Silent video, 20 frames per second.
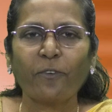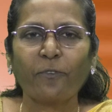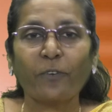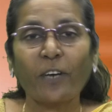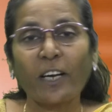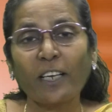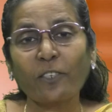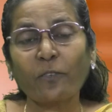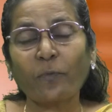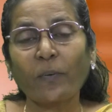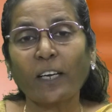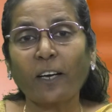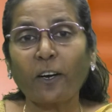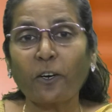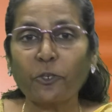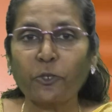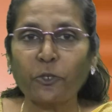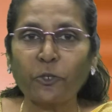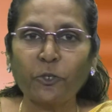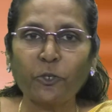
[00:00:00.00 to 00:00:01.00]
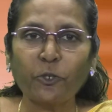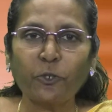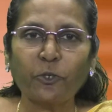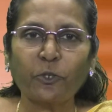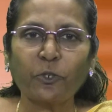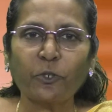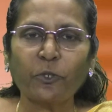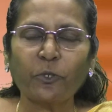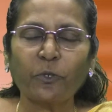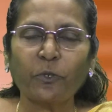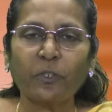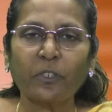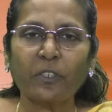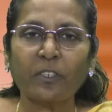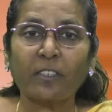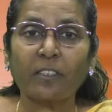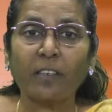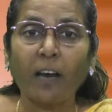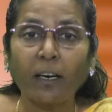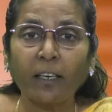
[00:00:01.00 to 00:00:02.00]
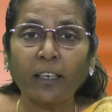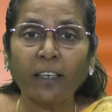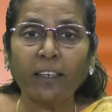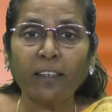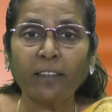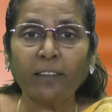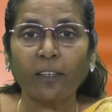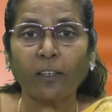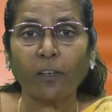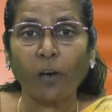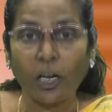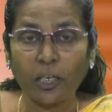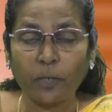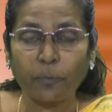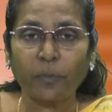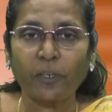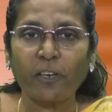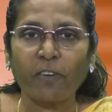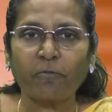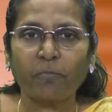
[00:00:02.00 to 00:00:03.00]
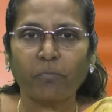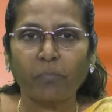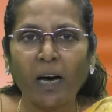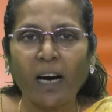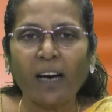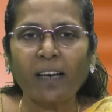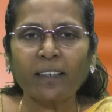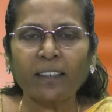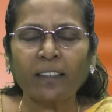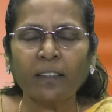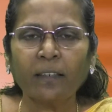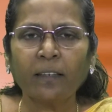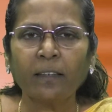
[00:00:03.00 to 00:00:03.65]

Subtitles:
Friends, we continue to study the Gospel of Mark,